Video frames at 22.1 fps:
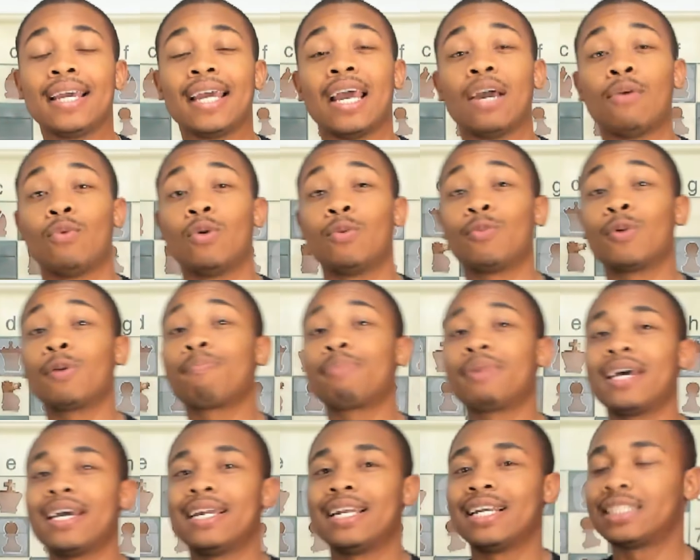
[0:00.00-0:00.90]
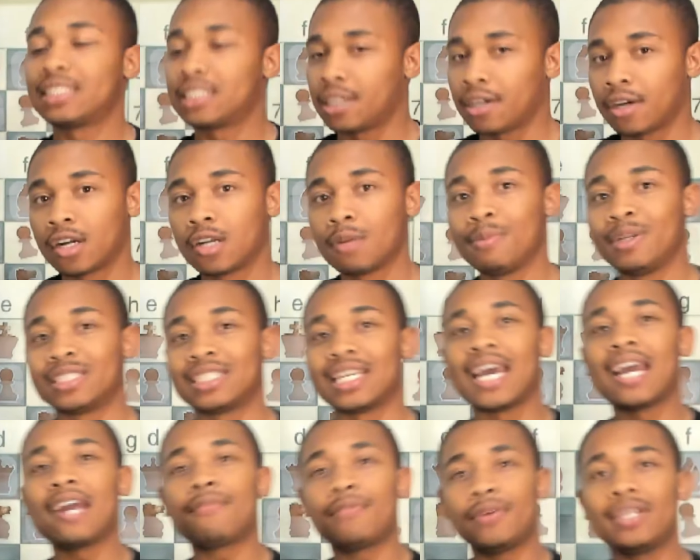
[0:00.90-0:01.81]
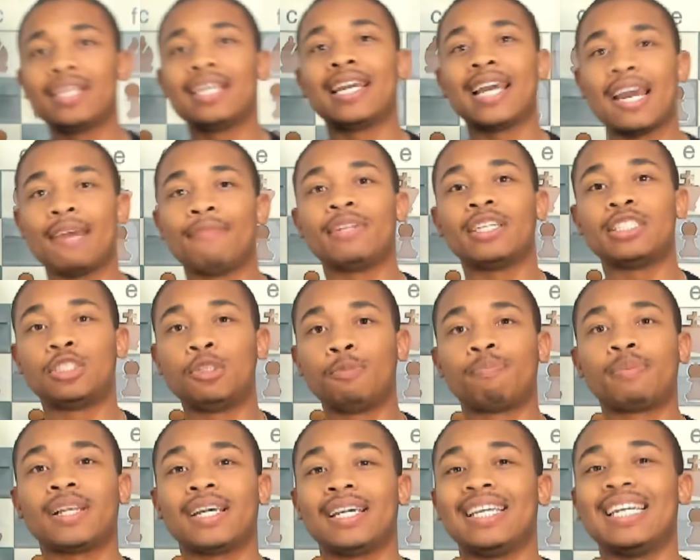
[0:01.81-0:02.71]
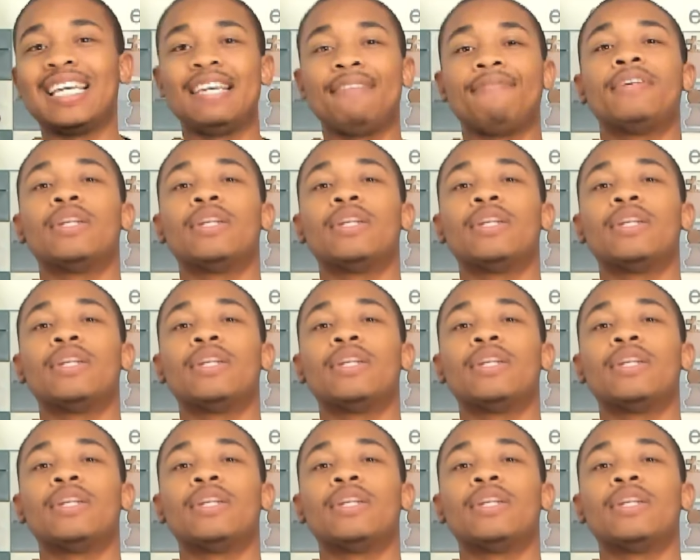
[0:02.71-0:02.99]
and when we're playing at tournaments, every game that you play, even